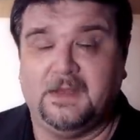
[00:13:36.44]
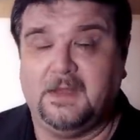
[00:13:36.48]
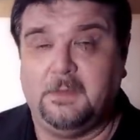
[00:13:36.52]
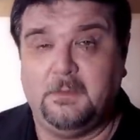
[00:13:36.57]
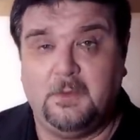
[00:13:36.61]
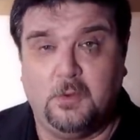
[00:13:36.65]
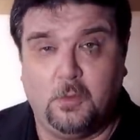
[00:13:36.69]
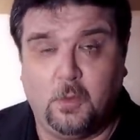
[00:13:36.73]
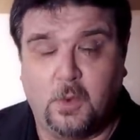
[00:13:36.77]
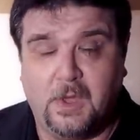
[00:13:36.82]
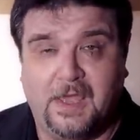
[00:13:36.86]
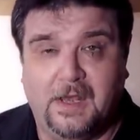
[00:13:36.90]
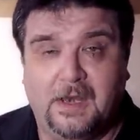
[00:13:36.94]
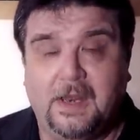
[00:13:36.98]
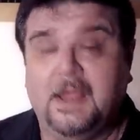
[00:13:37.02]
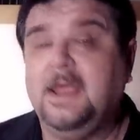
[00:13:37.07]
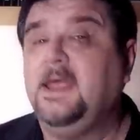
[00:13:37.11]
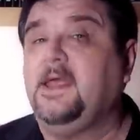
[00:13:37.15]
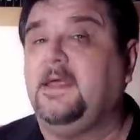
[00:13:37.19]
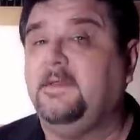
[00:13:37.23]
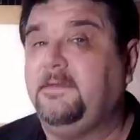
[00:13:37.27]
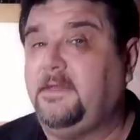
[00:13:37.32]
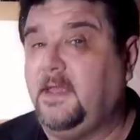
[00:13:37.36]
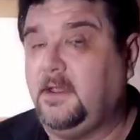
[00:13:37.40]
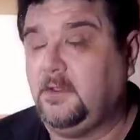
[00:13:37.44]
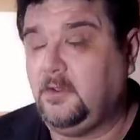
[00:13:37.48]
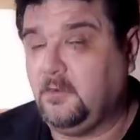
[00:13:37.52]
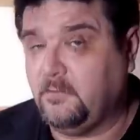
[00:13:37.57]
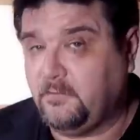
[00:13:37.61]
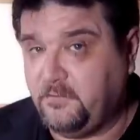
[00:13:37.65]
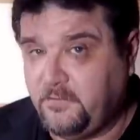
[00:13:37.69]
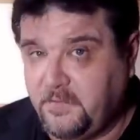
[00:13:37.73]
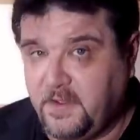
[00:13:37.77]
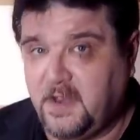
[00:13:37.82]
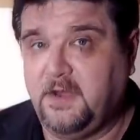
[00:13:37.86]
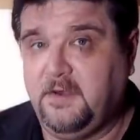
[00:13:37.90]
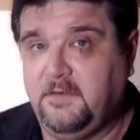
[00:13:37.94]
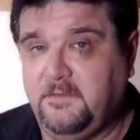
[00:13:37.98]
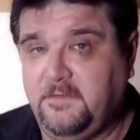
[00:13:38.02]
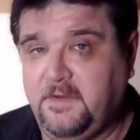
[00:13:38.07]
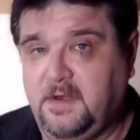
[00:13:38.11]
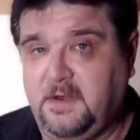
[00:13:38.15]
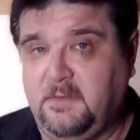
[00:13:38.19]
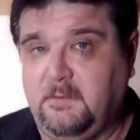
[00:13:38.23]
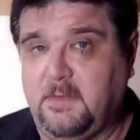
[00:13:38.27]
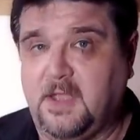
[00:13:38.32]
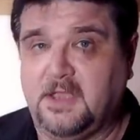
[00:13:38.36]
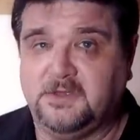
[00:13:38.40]
In the meanwhile, thank you very
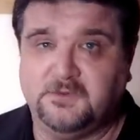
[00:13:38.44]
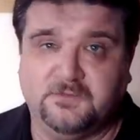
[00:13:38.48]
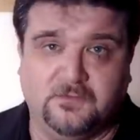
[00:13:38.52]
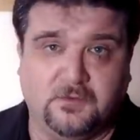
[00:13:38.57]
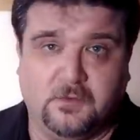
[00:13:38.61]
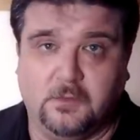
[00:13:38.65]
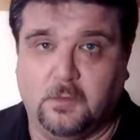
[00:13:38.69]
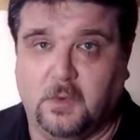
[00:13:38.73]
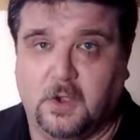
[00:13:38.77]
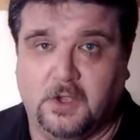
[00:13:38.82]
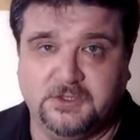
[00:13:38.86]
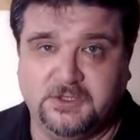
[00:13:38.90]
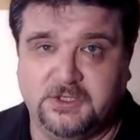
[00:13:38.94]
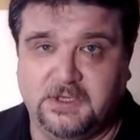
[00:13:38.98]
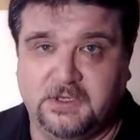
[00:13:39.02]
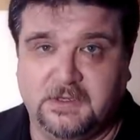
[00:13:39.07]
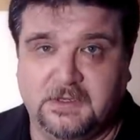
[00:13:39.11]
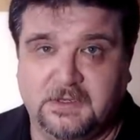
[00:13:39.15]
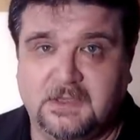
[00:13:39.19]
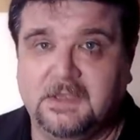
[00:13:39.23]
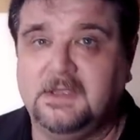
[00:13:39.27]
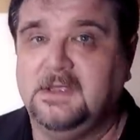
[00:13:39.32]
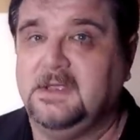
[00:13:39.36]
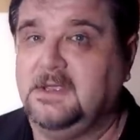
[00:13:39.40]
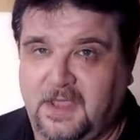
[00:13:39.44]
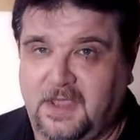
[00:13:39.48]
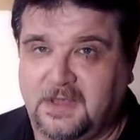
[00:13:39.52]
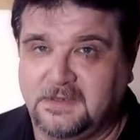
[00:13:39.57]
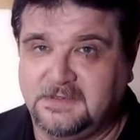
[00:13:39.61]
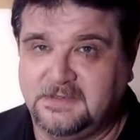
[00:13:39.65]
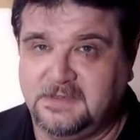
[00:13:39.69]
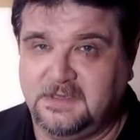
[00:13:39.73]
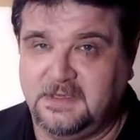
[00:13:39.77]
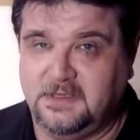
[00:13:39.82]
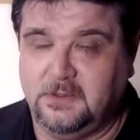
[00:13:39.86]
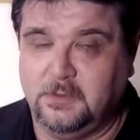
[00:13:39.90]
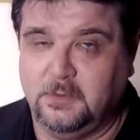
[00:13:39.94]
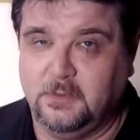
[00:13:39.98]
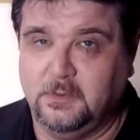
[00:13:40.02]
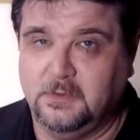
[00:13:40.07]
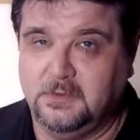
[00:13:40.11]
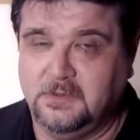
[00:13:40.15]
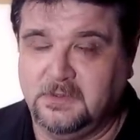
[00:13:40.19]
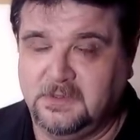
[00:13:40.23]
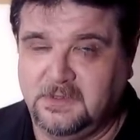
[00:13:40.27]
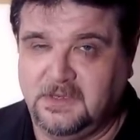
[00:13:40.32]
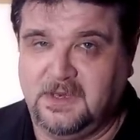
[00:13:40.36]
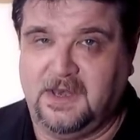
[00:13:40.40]
much for watching, and see you
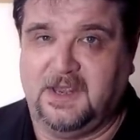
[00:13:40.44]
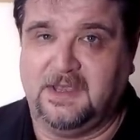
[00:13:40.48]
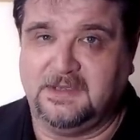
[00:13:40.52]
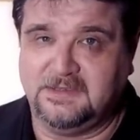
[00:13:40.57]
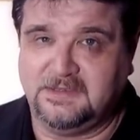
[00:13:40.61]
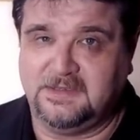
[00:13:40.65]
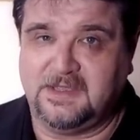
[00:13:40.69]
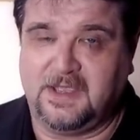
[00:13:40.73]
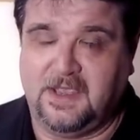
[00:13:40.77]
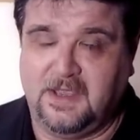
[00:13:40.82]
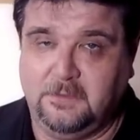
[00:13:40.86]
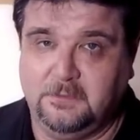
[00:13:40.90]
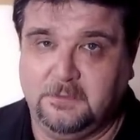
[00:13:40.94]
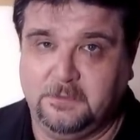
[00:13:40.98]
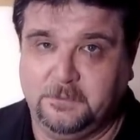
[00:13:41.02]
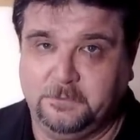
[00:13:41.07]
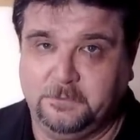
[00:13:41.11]
the next time.